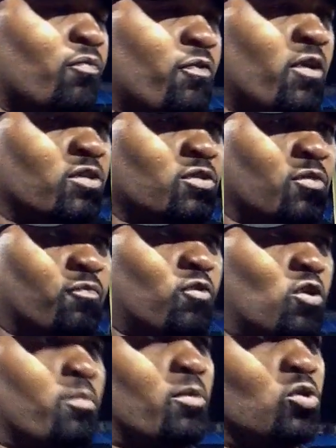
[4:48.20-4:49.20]
first and
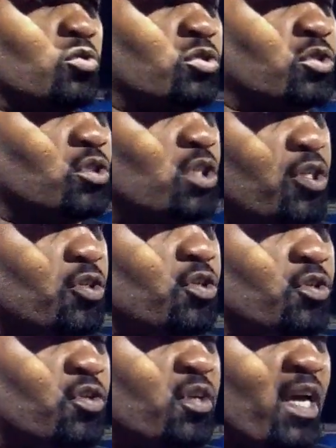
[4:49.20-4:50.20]
foremost,
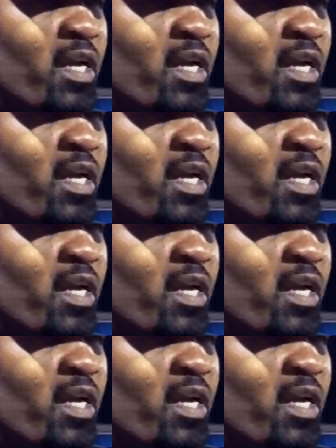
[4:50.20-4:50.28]
you got